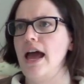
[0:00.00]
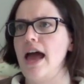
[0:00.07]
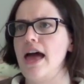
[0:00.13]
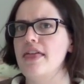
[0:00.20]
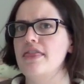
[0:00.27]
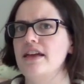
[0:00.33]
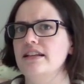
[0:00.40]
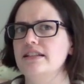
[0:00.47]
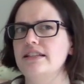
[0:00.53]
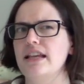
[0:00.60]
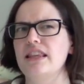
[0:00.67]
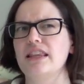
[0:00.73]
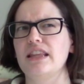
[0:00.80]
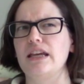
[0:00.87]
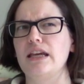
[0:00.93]
and then
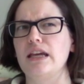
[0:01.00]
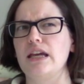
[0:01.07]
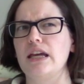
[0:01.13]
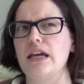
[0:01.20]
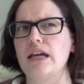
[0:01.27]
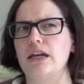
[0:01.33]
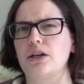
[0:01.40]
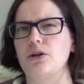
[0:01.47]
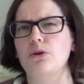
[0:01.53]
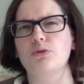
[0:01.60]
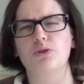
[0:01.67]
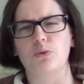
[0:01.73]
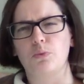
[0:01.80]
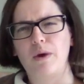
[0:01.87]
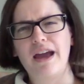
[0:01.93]
suddenly it goes
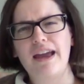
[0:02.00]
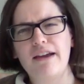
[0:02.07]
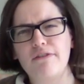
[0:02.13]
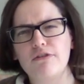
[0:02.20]
away